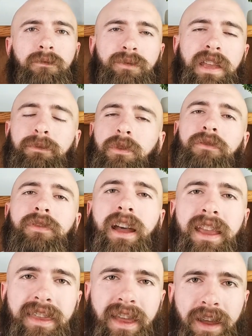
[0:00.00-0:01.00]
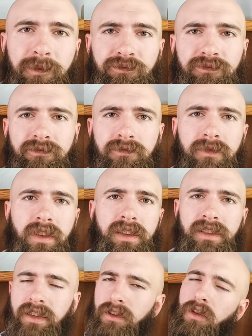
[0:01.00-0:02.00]
people find that And
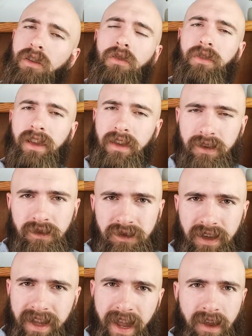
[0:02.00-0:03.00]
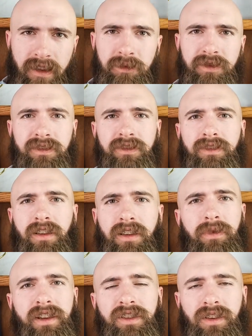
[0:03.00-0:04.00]
they say, oh, okay, interesting. Caleb
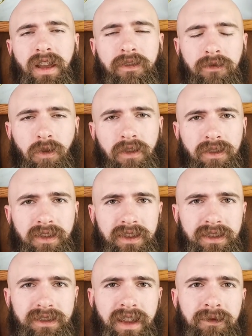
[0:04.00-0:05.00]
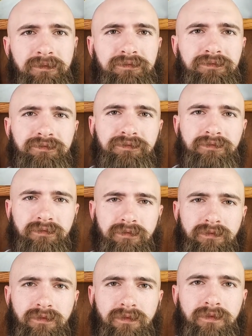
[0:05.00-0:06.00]
celebrated July 4th on this day.
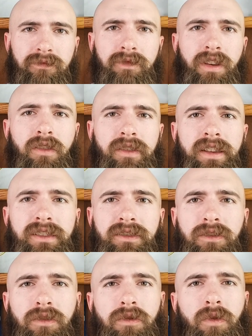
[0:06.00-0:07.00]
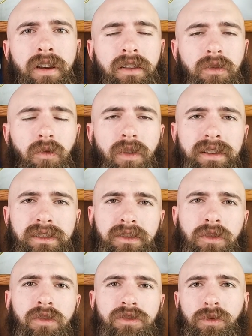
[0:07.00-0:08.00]
Okay, so what's the
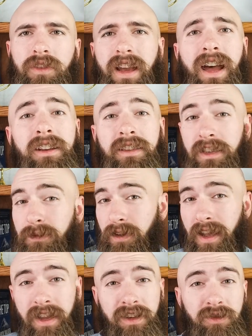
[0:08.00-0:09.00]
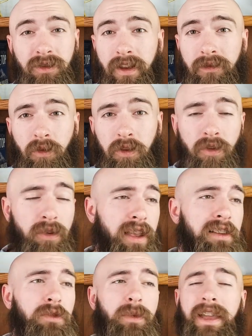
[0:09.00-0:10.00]
cultural context behind July 4th?
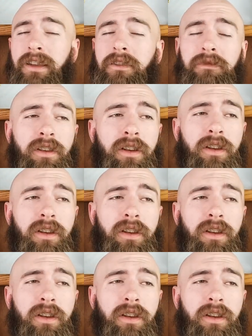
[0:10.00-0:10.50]
Okay, so we have